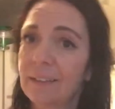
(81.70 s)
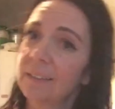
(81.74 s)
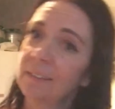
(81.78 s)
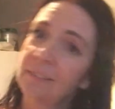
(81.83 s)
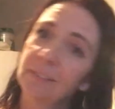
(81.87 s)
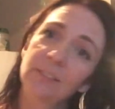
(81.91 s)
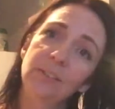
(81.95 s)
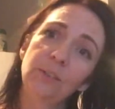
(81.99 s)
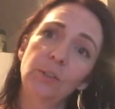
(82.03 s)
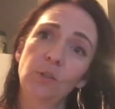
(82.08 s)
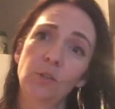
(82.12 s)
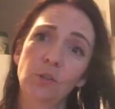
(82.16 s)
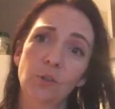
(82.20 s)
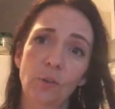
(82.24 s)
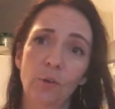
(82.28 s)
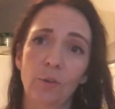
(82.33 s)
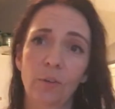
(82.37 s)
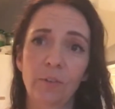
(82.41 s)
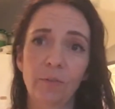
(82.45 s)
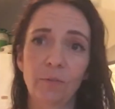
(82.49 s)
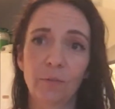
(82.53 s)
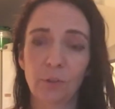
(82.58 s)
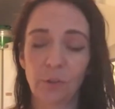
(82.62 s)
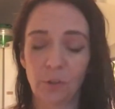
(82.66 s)
so
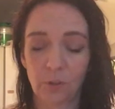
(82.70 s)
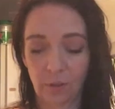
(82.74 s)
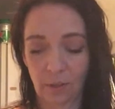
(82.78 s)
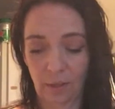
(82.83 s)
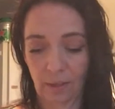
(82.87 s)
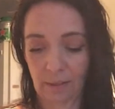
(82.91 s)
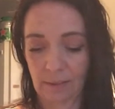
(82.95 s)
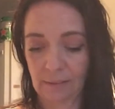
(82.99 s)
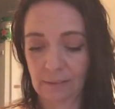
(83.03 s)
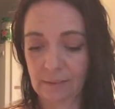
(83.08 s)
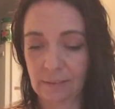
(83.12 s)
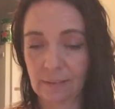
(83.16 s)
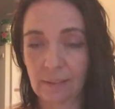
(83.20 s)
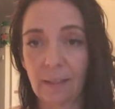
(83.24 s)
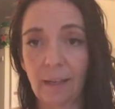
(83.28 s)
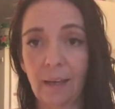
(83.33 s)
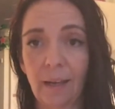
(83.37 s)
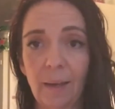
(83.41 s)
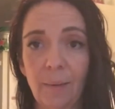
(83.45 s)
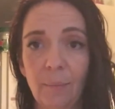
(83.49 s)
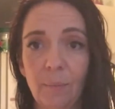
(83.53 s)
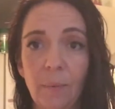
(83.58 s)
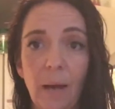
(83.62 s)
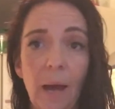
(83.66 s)
sorry for you guys.
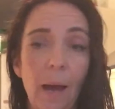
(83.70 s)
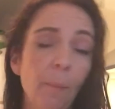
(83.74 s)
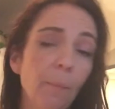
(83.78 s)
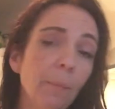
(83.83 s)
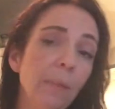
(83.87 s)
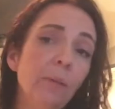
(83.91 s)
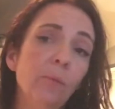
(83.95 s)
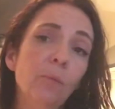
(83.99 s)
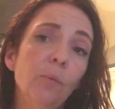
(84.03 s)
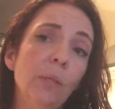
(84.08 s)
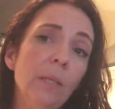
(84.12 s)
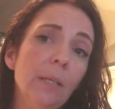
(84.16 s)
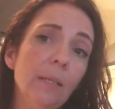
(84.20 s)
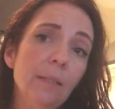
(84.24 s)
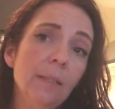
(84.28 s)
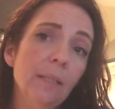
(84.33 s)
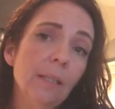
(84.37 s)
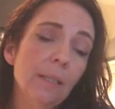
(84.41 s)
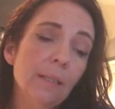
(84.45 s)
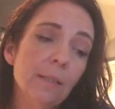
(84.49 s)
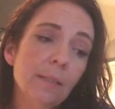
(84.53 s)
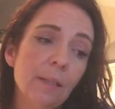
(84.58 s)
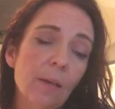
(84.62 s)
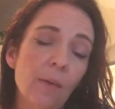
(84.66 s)
I mean, we are
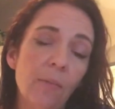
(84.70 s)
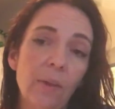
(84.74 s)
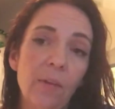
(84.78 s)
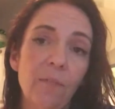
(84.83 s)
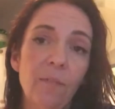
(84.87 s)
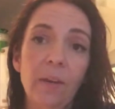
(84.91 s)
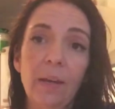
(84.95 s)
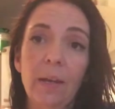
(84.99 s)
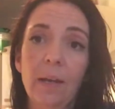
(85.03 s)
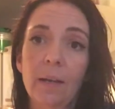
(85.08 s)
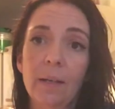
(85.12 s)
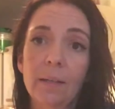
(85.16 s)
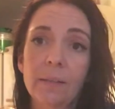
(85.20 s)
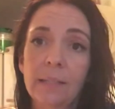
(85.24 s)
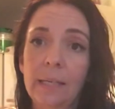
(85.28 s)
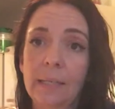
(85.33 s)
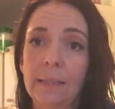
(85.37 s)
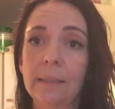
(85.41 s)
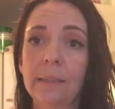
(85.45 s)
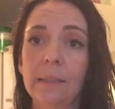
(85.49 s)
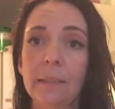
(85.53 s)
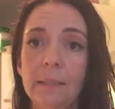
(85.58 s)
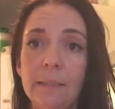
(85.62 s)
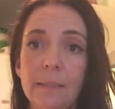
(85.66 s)
here in South Africa
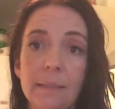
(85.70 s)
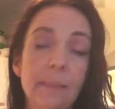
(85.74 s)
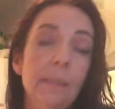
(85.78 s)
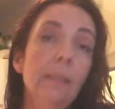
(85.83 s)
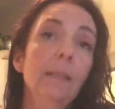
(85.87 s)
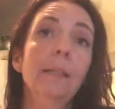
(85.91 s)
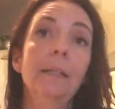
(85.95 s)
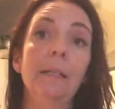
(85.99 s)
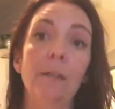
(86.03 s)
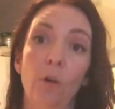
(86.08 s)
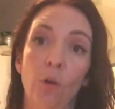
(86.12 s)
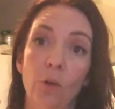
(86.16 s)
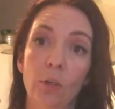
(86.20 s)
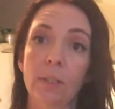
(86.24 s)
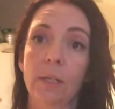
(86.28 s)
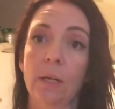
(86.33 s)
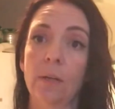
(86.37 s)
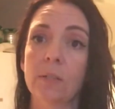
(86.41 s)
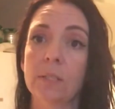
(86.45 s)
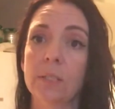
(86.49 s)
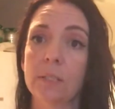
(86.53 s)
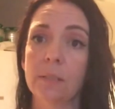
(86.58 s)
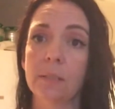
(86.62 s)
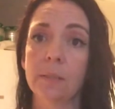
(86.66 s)
technically still in
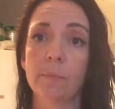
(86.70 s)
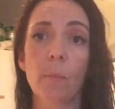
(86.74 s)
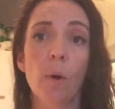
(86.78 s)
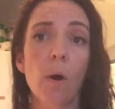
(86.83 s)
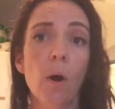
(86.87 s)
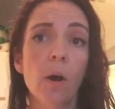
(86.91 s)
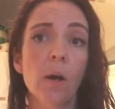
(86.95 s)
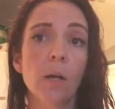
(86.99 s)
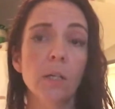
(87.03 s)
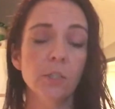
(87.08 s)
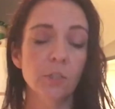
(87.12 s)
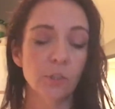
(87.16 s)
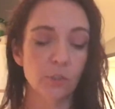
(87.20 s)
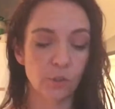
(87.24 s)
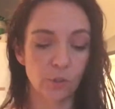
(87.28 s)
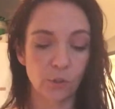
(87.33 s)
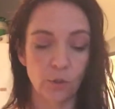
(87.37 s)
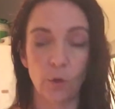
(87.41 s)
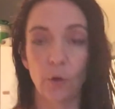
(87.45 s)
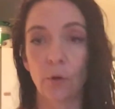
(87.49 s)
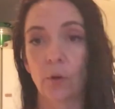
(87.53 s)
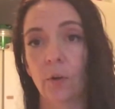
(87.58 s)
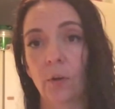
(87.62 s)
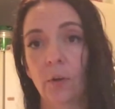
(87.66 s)
lockdown since March,
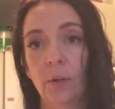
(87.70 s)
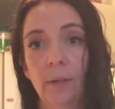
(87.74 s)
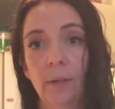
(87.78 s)
so